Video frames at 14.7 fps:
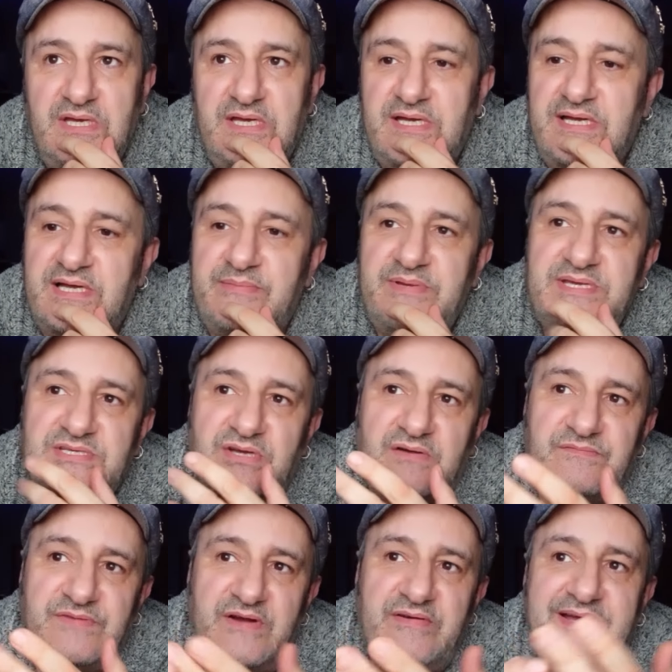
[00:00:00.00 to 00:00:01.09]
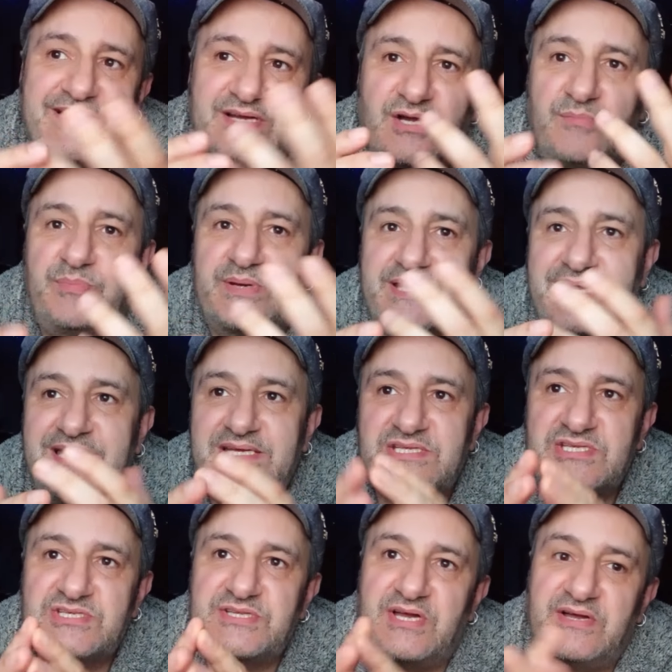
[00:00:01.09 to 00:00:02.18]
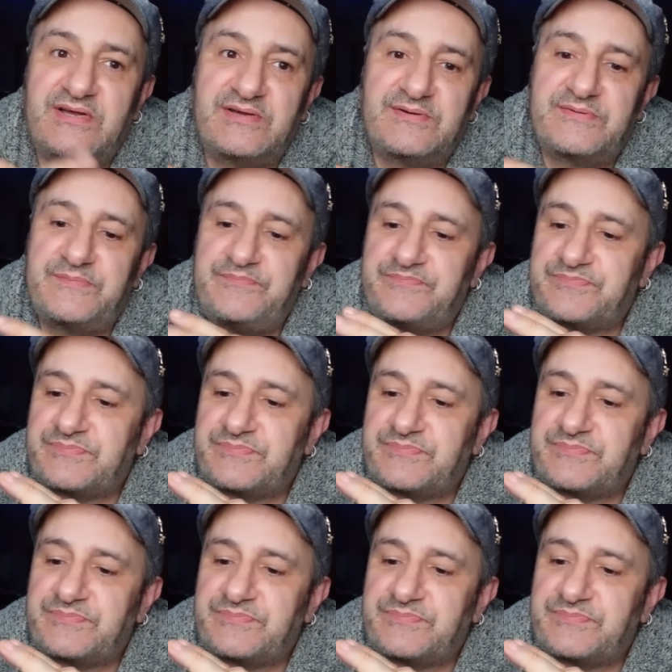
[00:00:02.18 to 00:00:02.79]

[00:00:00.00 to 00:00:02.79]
Um, he's got a very uncomplicated style.